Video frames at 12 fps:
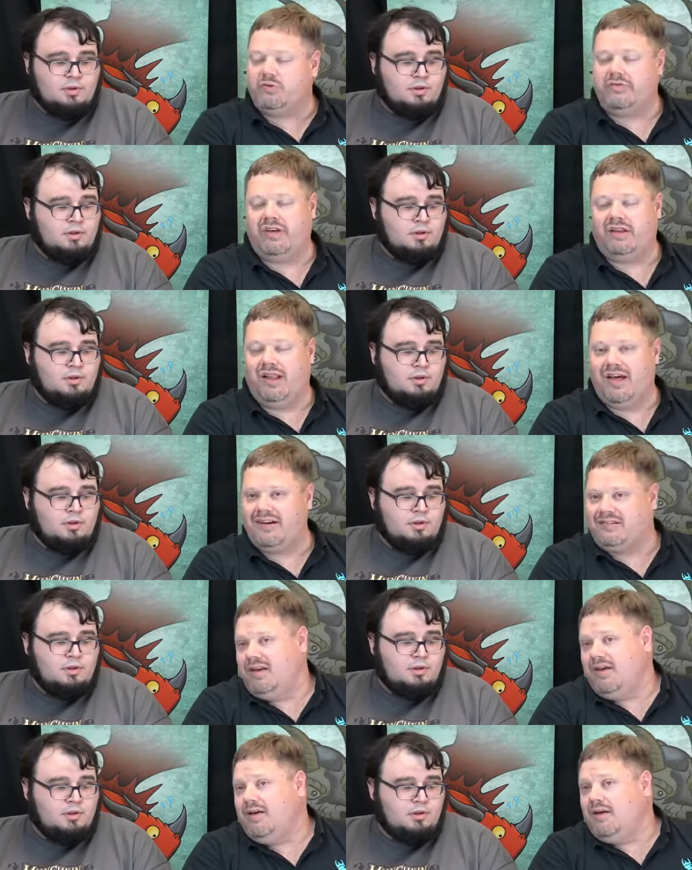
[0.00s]
Speaker 1: unlocked.
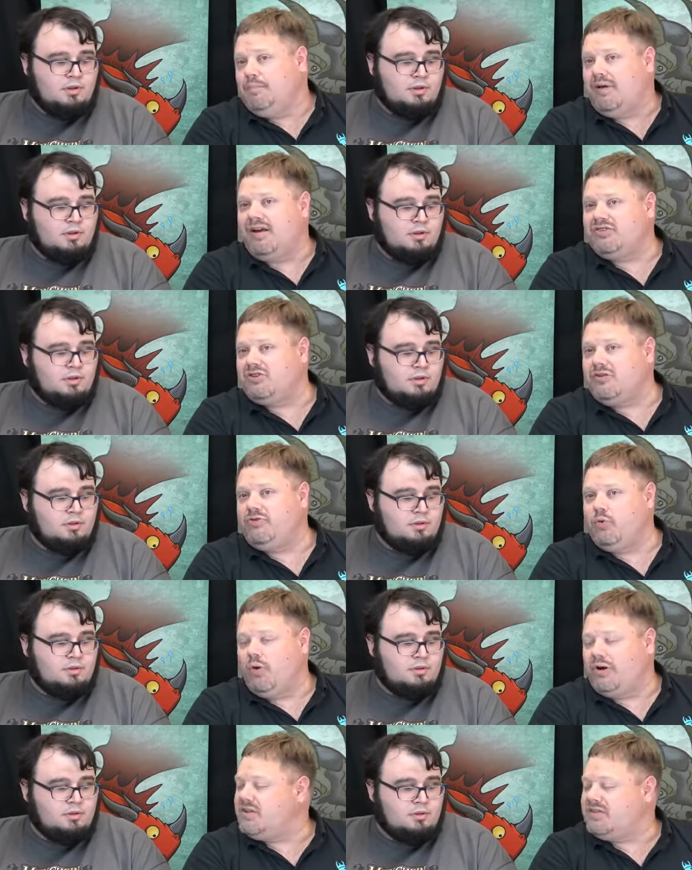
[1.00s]
But also, if you
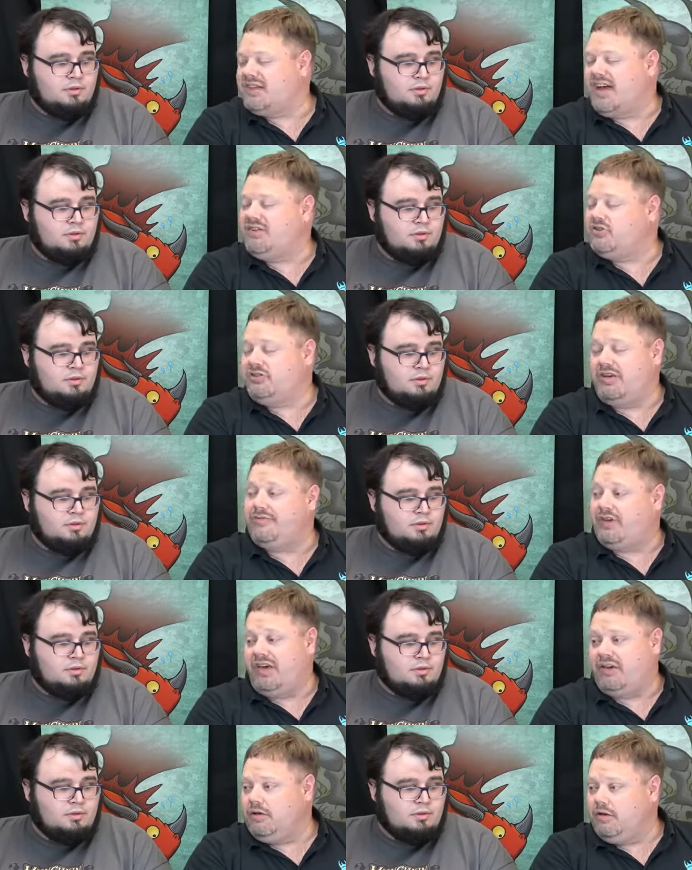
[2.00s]
want a signed
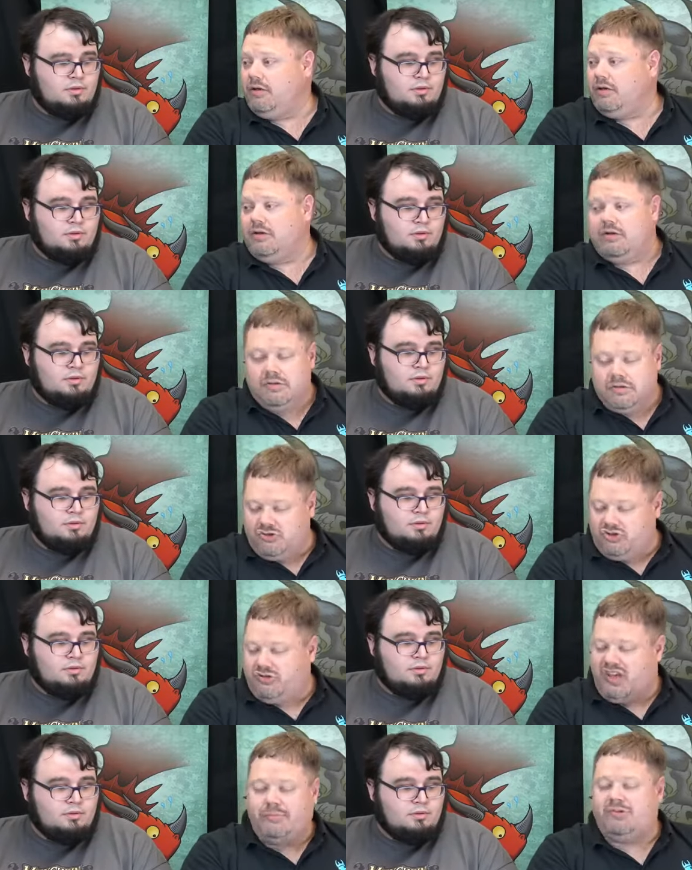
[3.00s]
certificate,
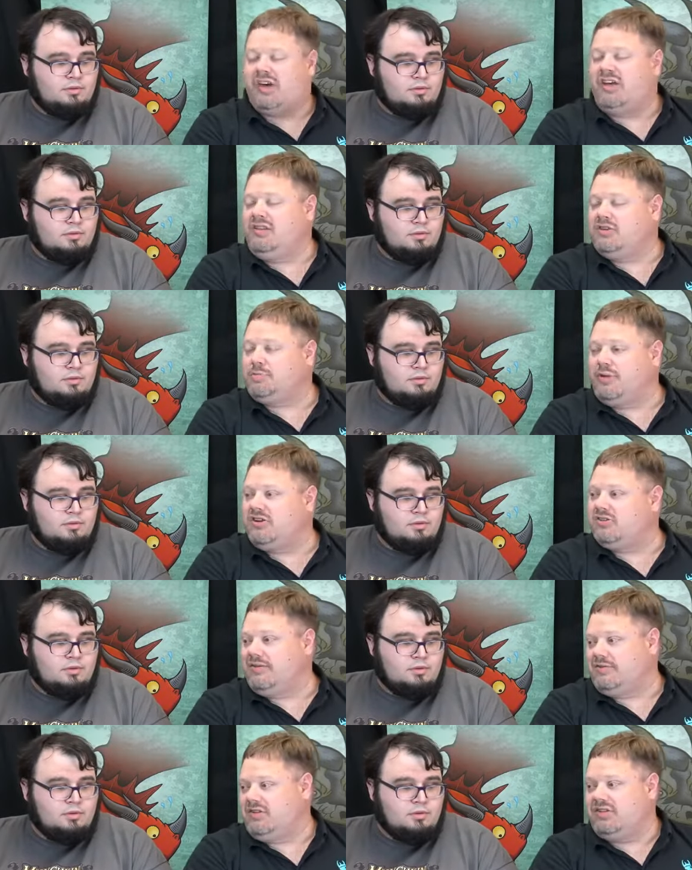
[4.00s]
keep checking those pledge
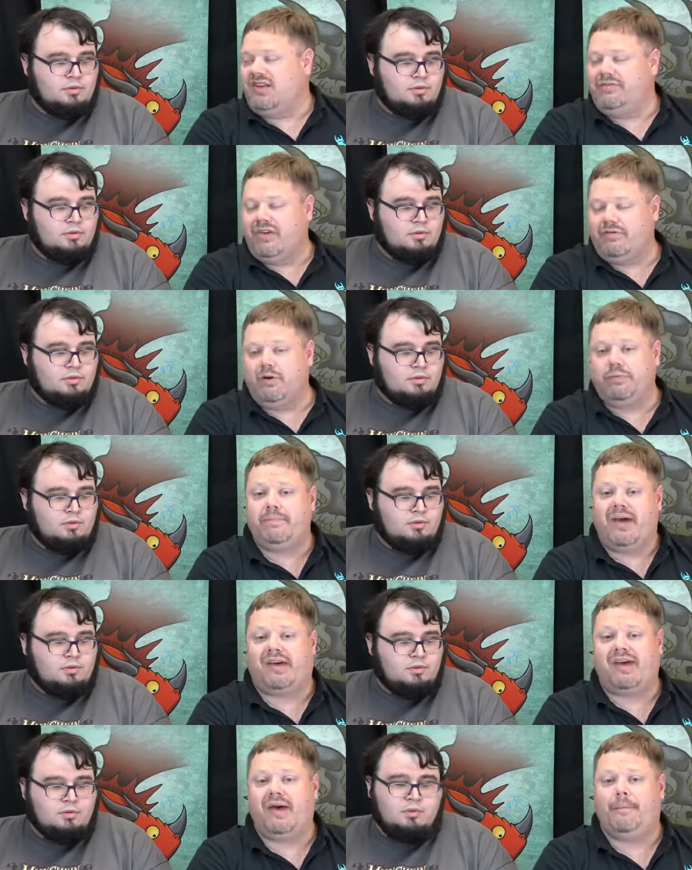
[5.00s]
levels to see if they've opened
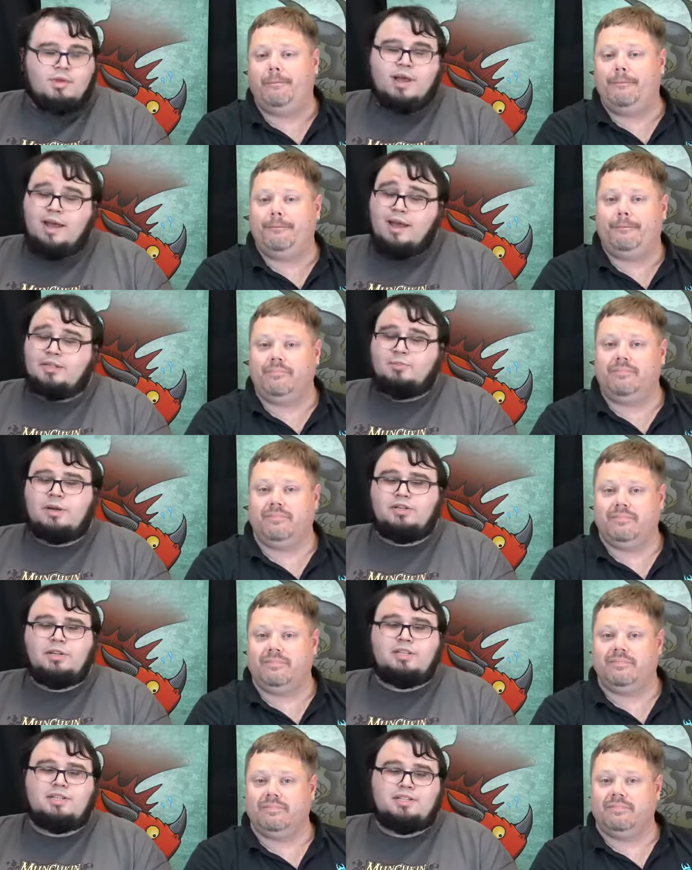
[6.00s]
back up.
Speaker 2: Yeah,
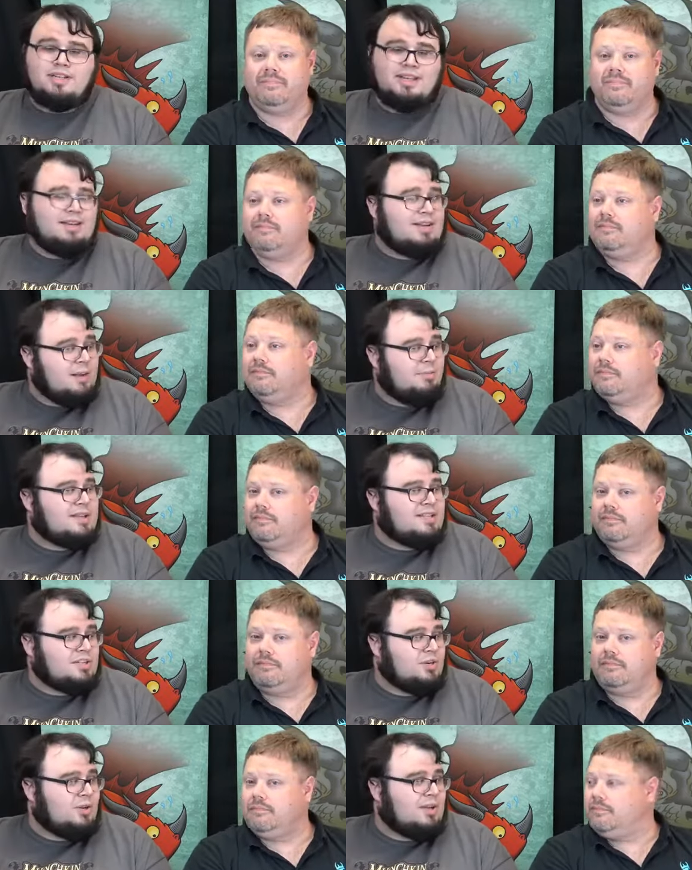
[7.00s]
especially since the campaign's
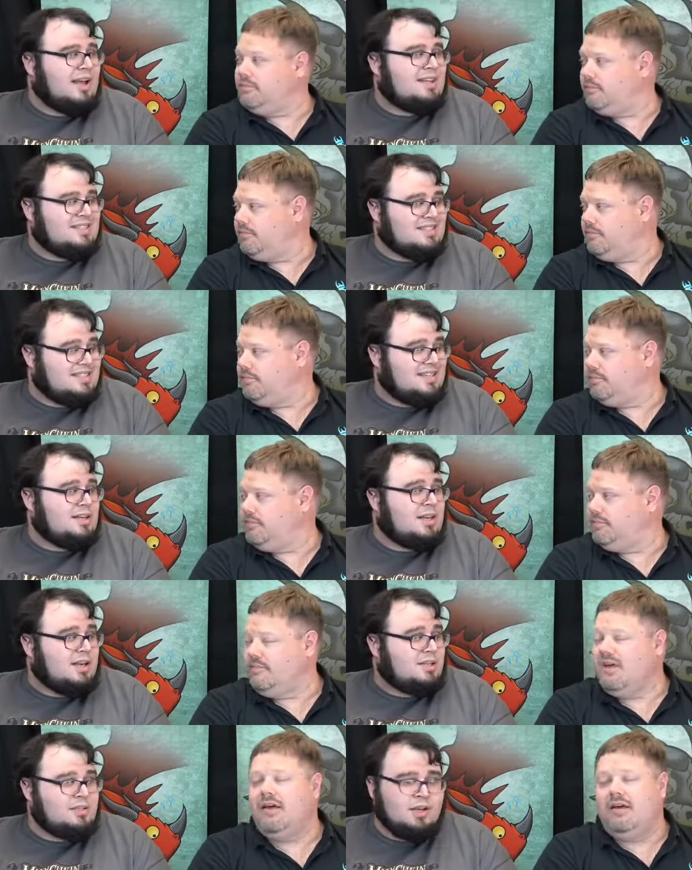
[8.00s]
actually only lasting 10
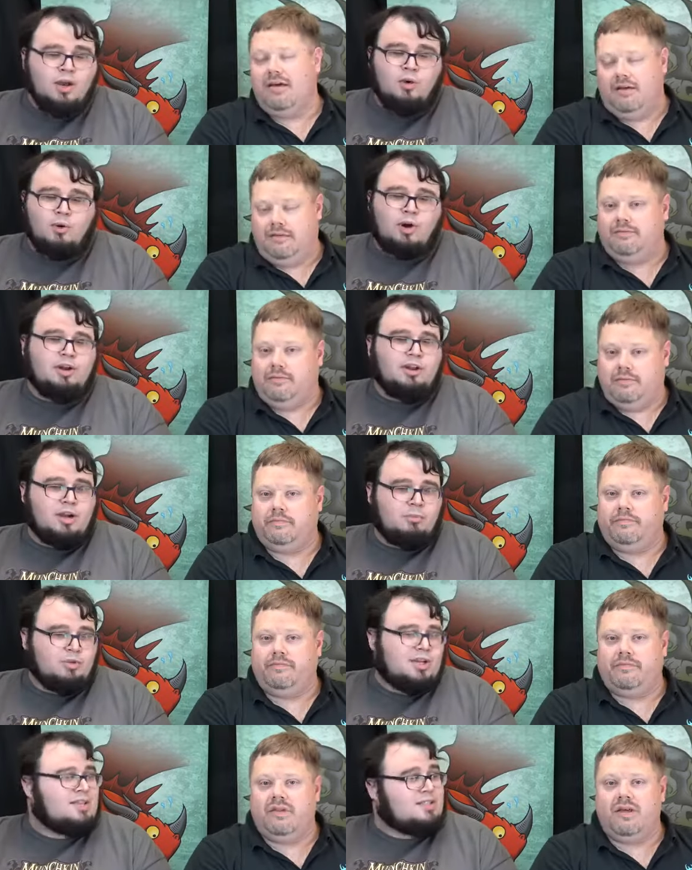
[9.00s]
days. We're already a couple
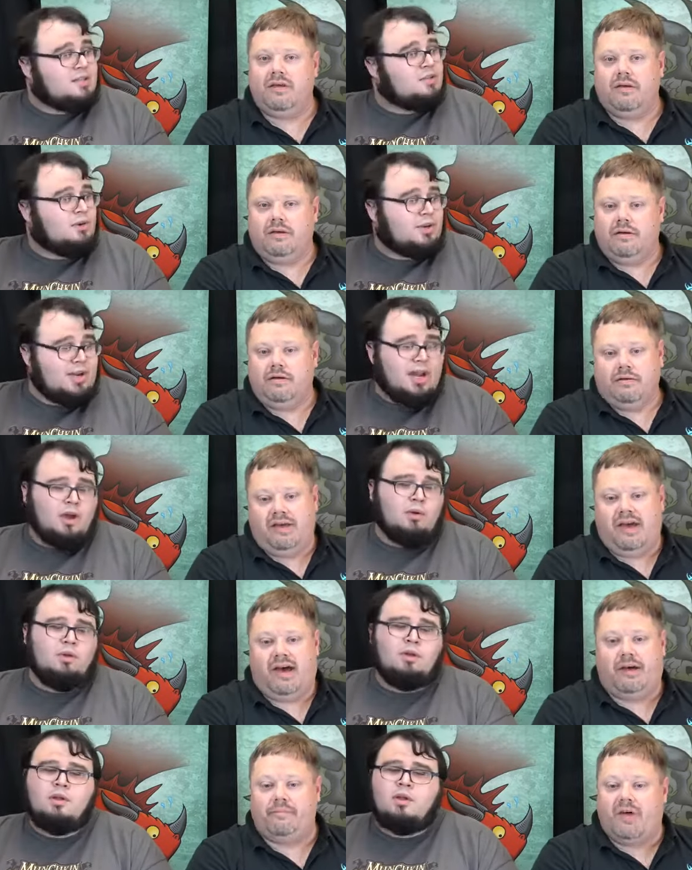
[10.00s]
days into it now.
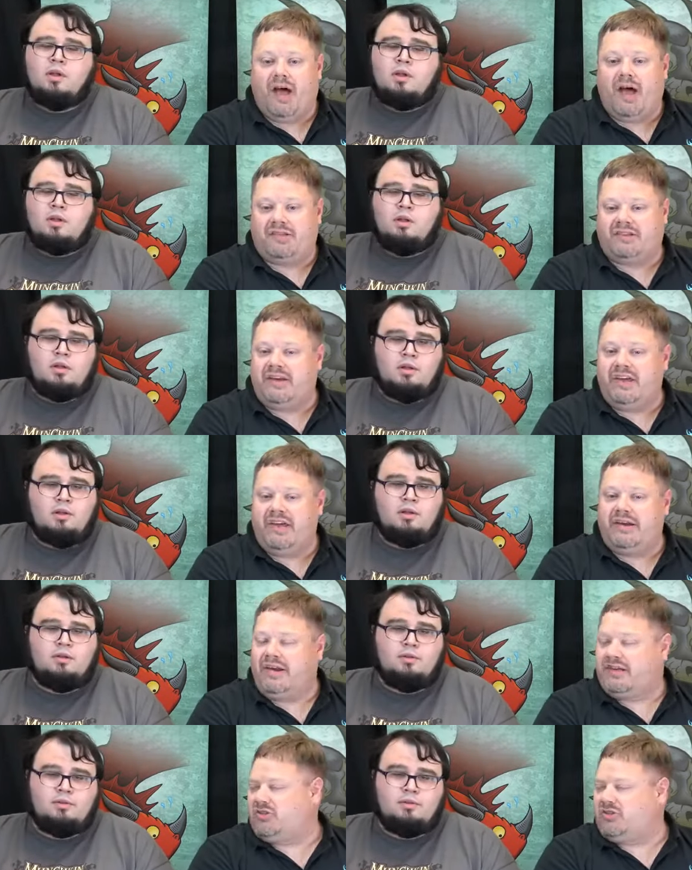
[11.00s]
Yeah, uh, it's going to end next